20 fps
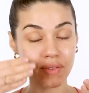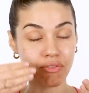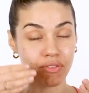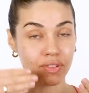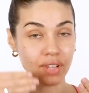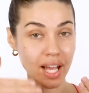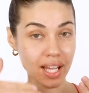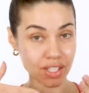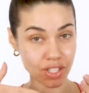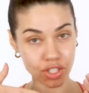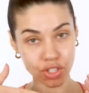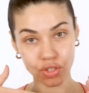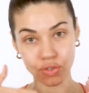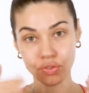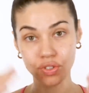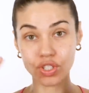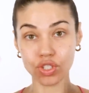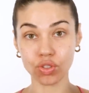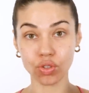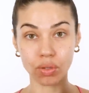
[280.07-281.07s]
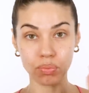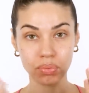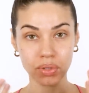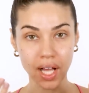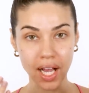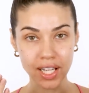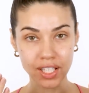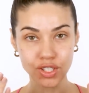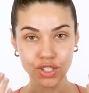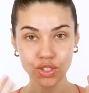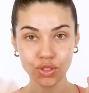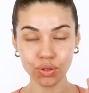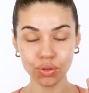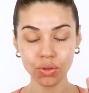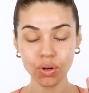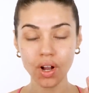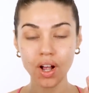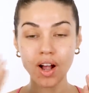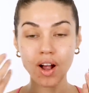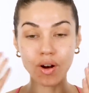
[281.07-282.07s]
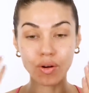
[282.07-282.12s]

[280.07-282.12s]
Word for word: flat surface to apply to